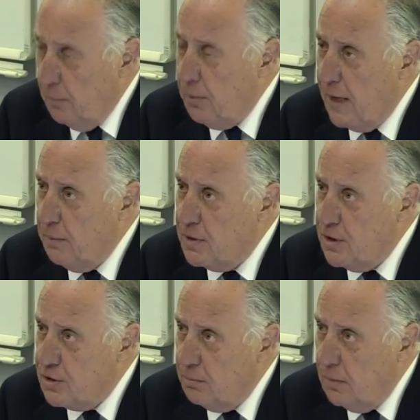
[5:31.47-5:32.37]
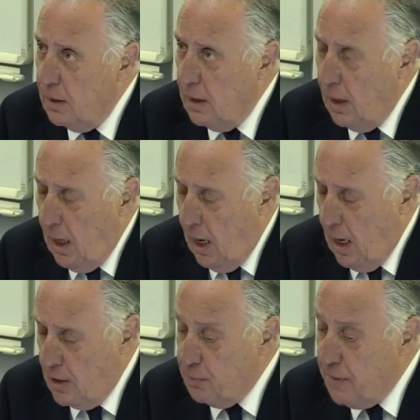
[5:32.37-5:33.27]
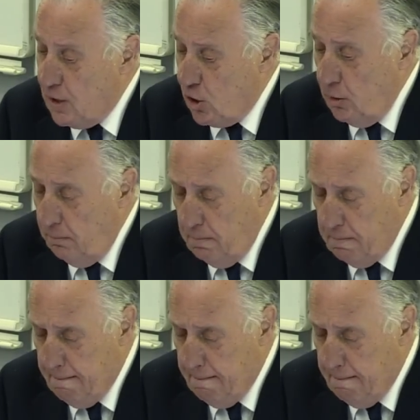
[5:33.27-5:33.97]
pragmatism to passion.